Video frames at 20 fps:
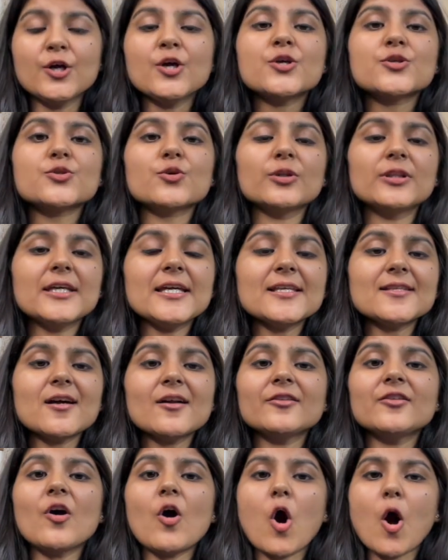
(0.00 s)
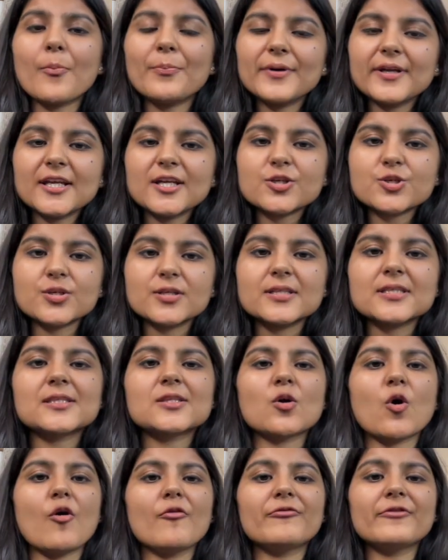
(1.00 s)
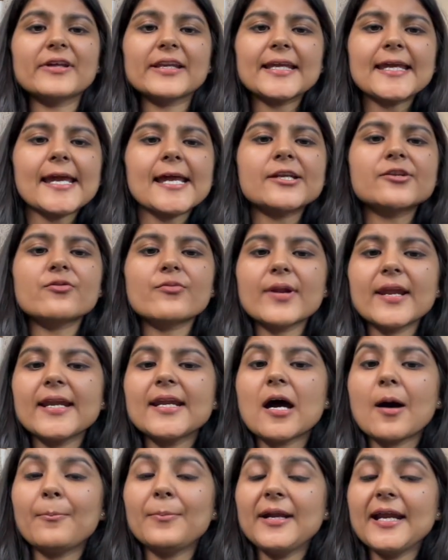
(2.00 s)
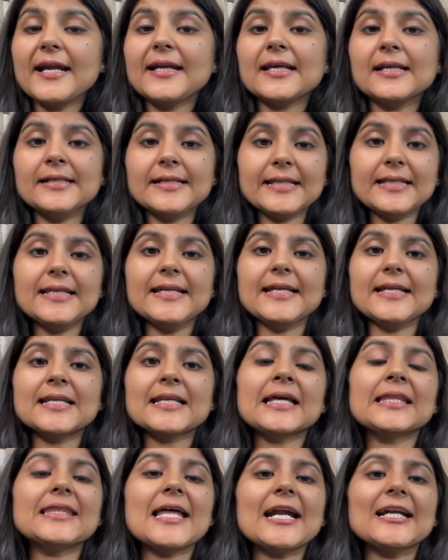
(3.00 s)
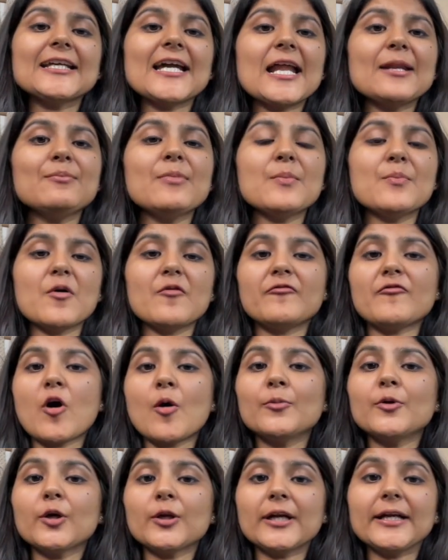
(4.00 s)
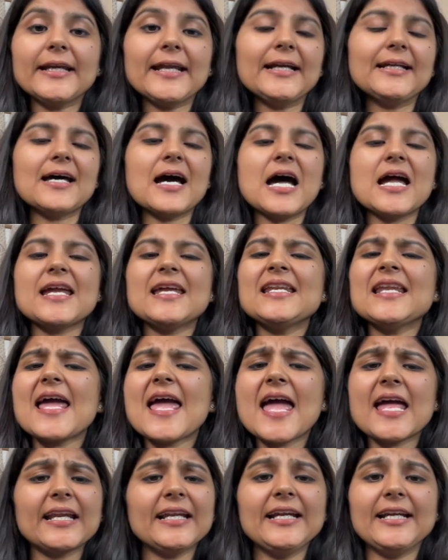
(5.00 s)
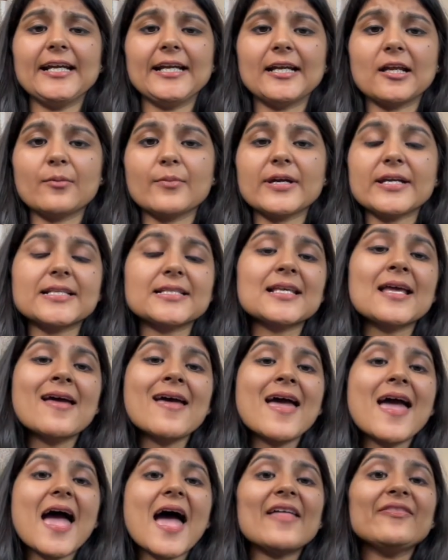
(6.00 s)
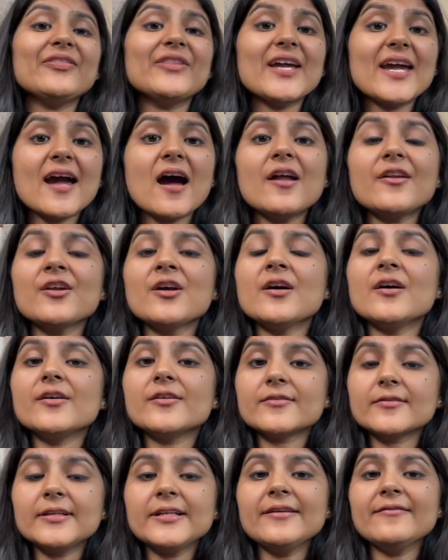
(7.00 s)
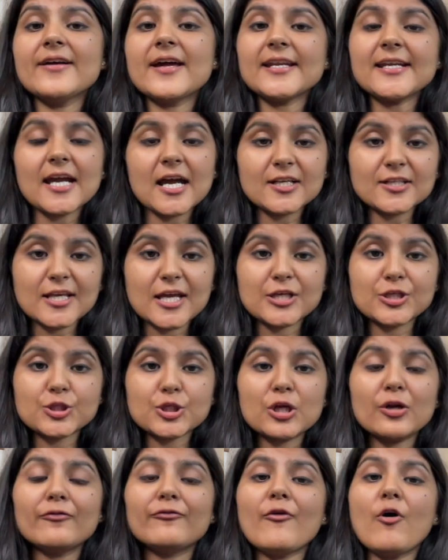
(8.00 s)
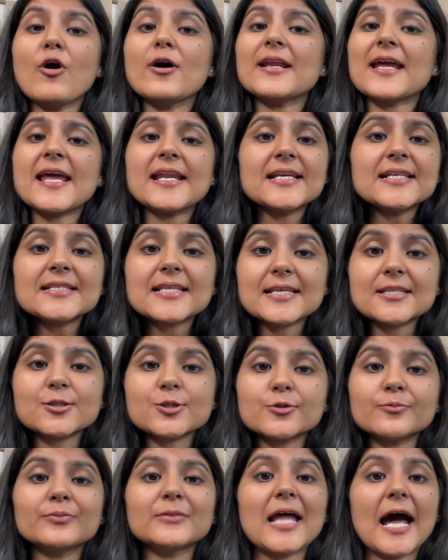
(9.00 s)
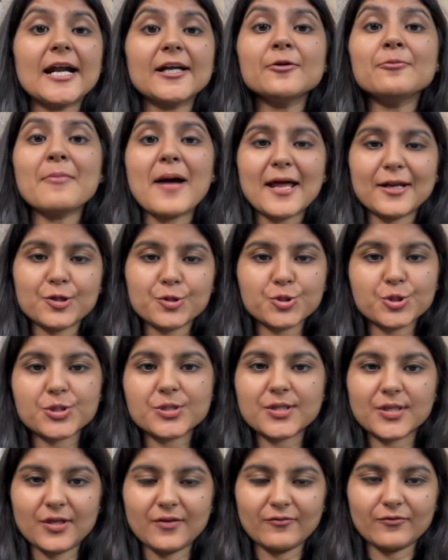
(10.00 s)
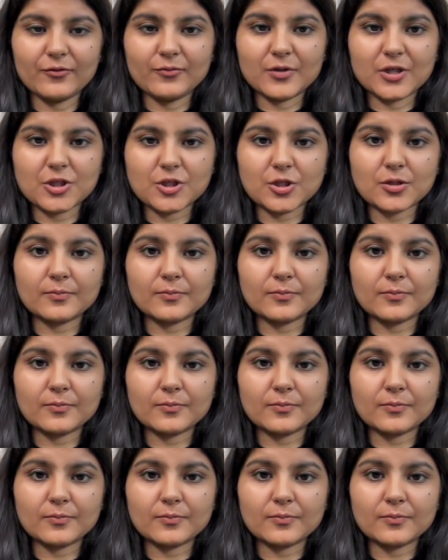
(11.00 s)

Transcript: So these are the operations of create, read, update, and delete that can be performed on a data in any database. And they are really very essential for any system that manages information.